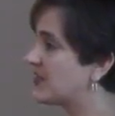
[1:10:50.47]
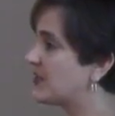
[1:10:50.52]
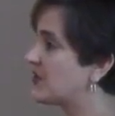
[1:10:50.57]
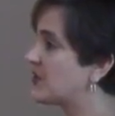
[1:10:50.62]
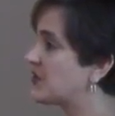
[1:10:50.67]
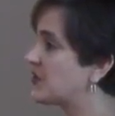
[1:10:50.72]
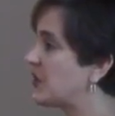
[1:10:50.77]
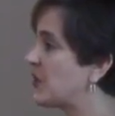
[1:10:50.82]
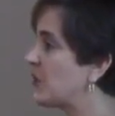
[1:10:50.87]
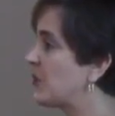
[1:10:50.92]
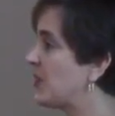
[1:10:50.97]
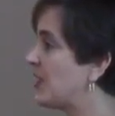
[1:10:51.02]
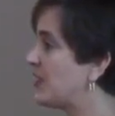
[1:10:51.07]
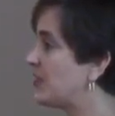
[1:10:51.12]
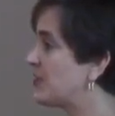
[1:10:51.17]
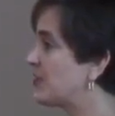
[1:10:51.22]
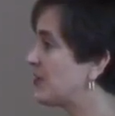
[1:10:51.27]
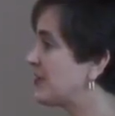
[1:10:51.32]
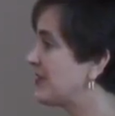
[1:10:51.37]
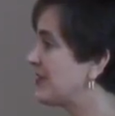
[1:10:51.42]
there's so
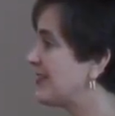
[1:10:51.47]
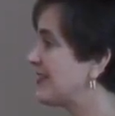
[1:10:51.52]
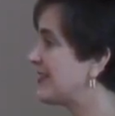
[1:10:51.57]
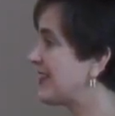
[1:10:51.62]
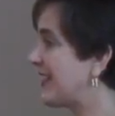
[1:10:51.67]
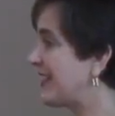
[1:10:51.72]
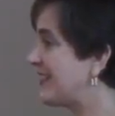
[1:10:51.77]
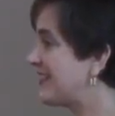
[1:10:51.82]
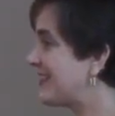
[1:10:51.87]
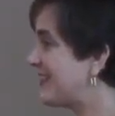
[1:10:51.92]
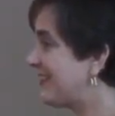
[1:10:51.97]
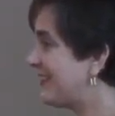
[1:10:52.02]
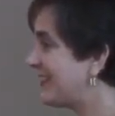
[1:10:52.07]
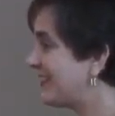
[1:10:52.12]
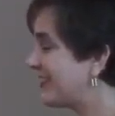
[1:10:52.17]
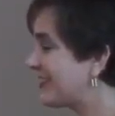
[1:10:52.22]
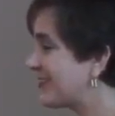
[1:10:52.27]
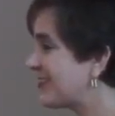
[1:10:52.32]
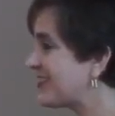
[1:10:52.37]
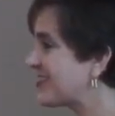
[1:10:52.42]
much secondary
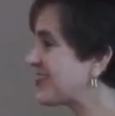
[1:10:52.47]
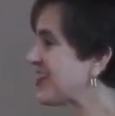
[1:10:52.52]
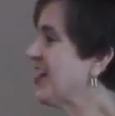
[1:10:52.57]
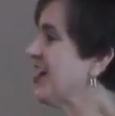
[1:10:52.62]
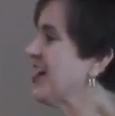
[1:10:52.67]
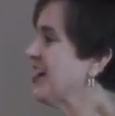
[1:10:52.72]
literature